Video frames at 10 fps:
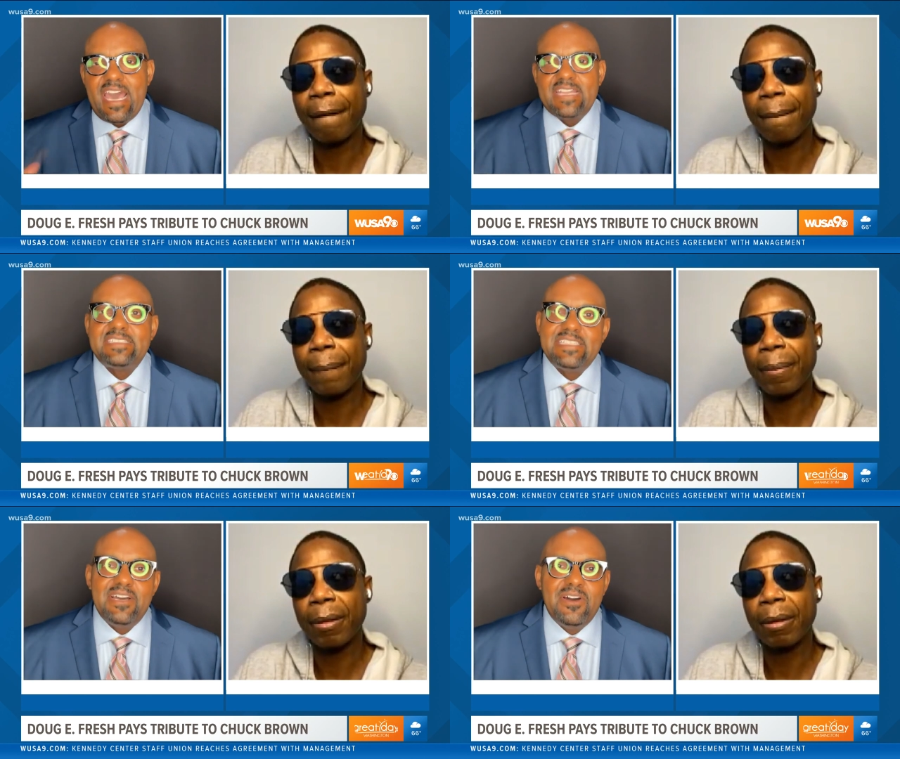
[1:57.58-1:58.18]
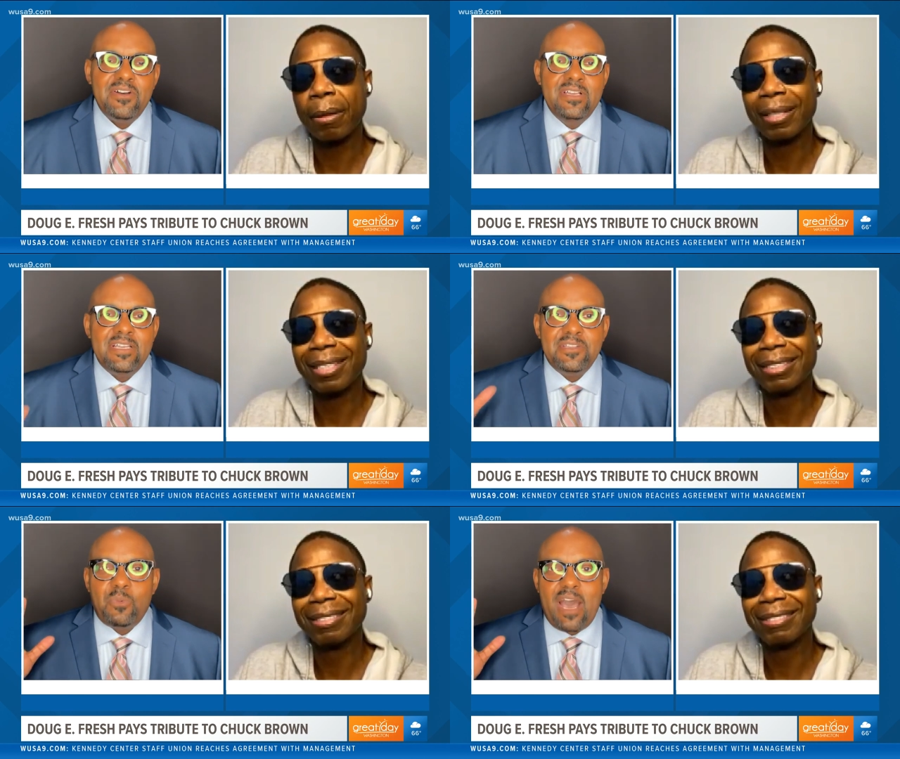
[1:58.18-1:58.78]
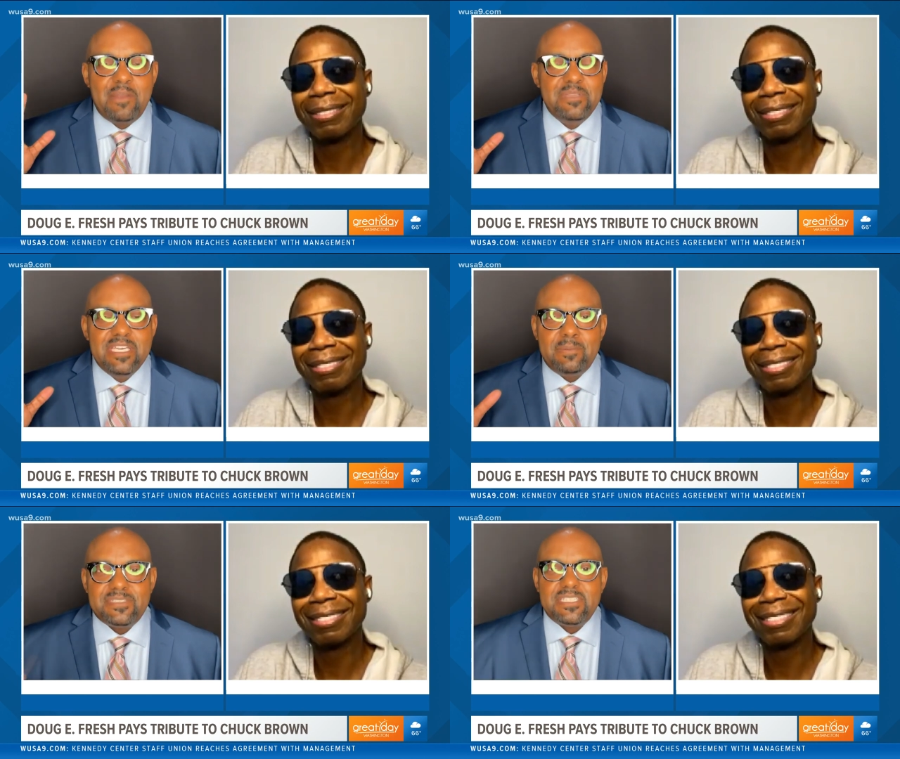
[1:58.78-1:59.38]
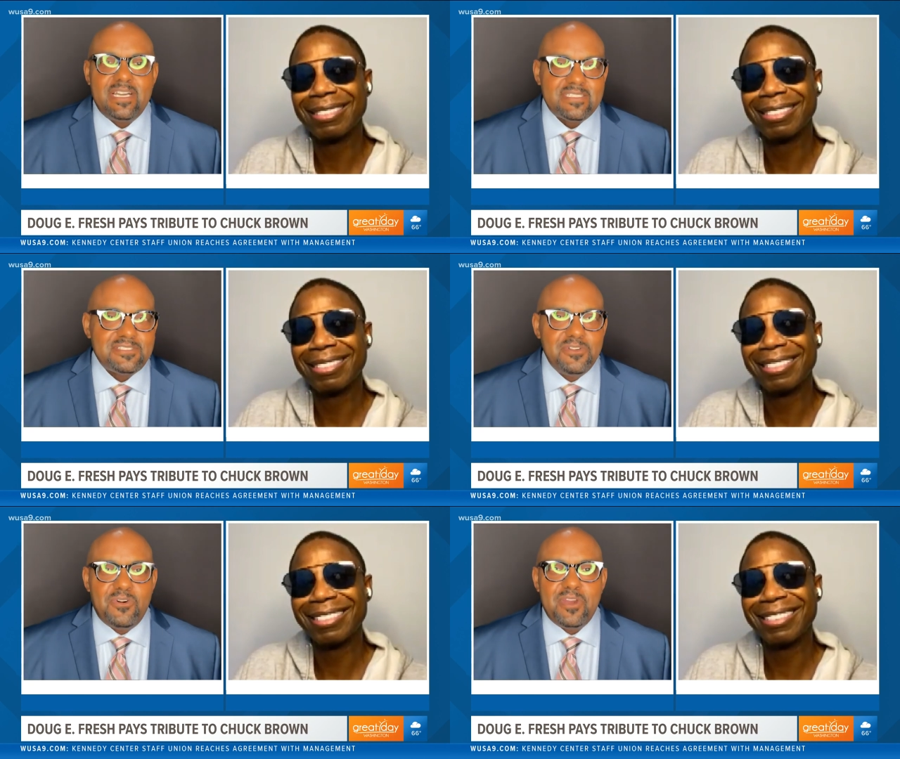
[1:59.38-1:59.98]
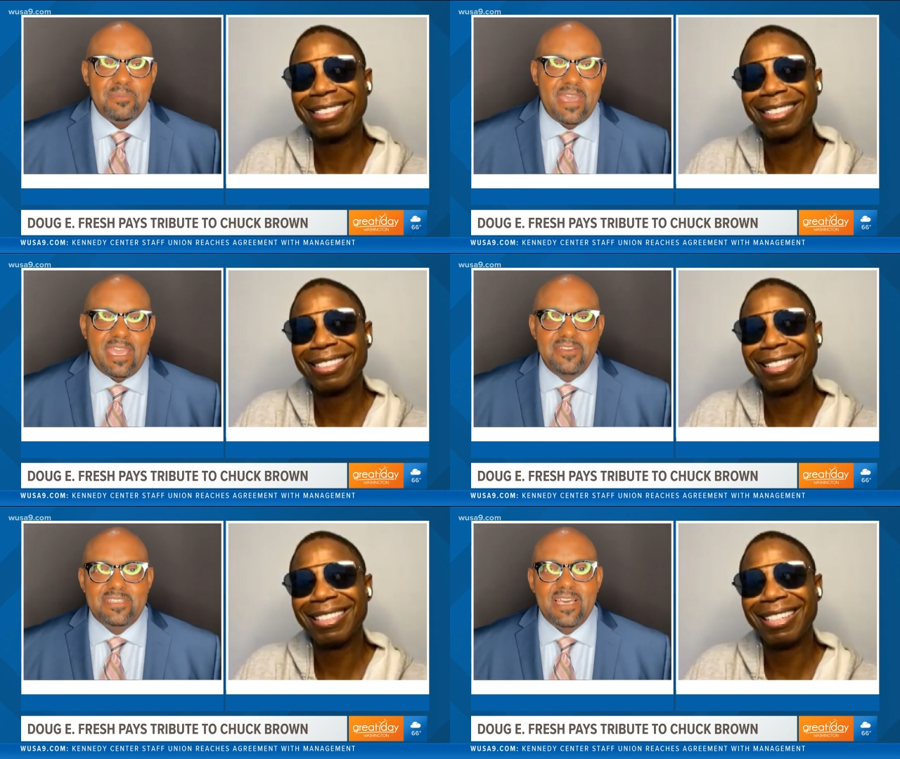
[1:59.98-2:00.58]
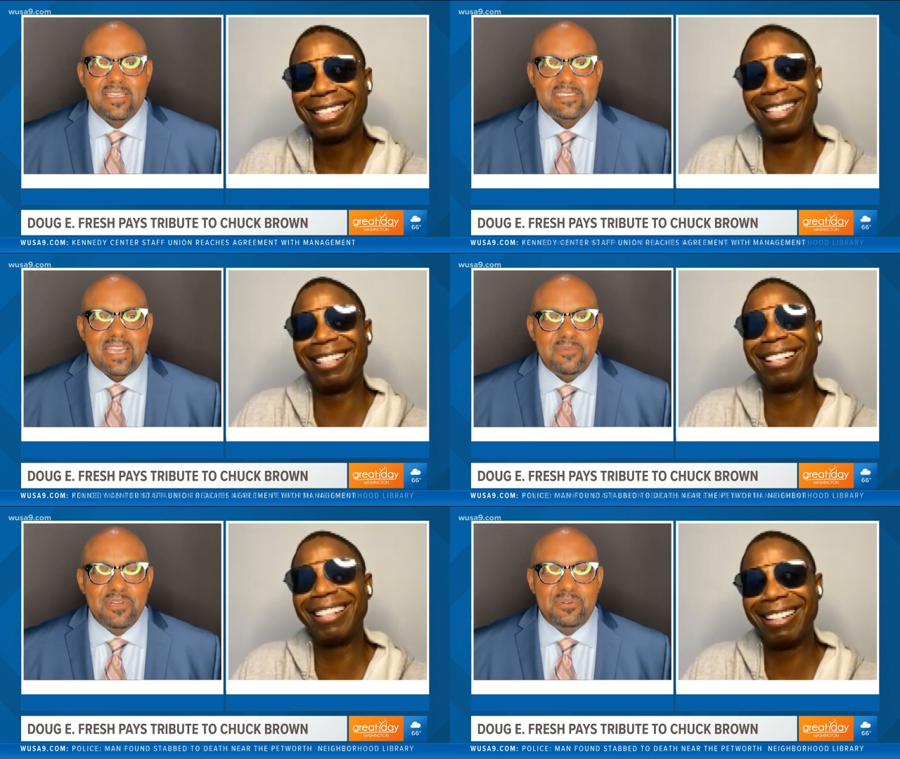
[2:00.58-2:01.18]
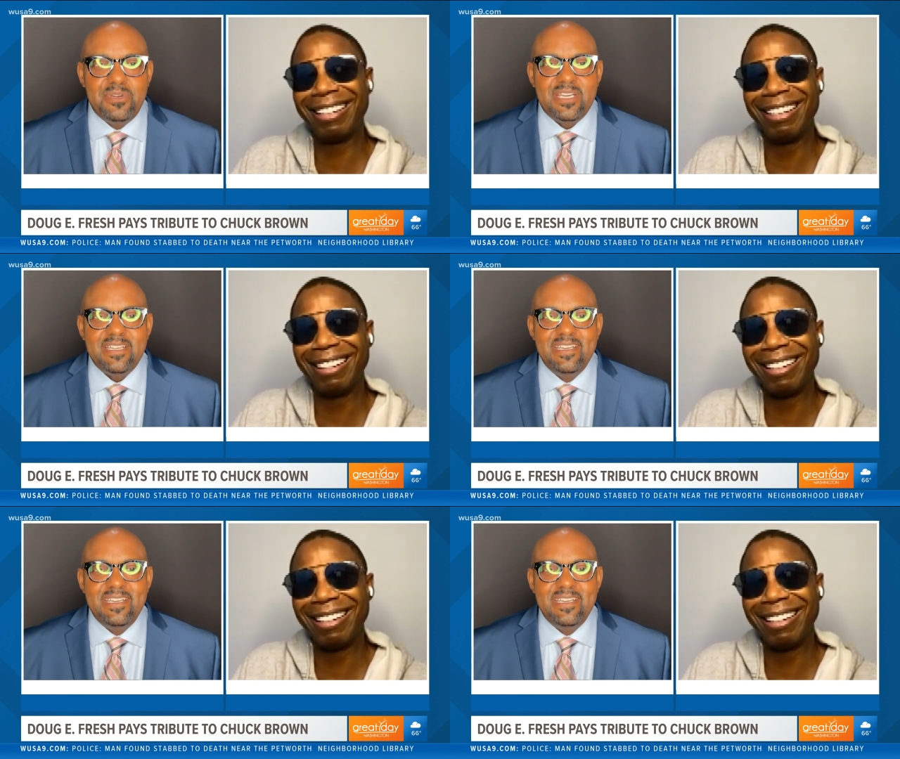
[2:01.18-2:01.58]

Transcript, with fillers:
Speaker 1: to tell the wind me up Chuck story, man. Can you tell us that real quick?